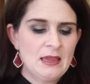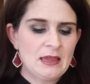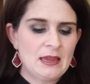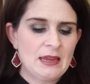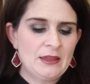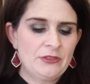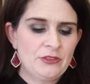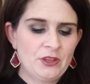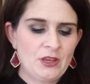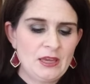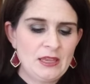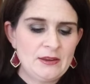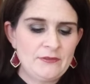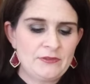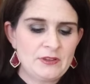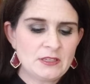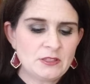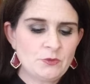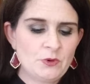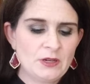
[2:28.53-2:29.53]
I thought if
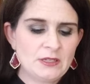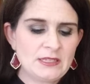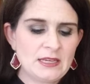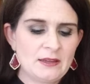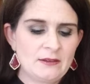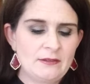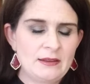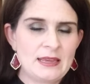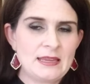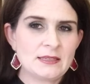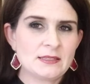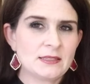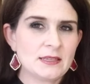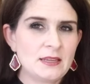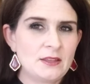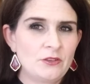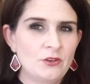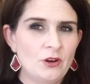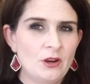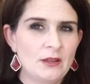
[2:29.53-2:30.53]
these worked out
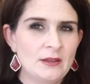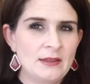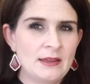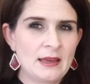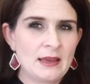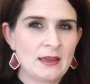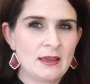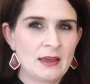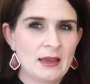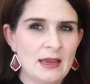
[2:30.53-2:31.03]
nicely, they're a nut.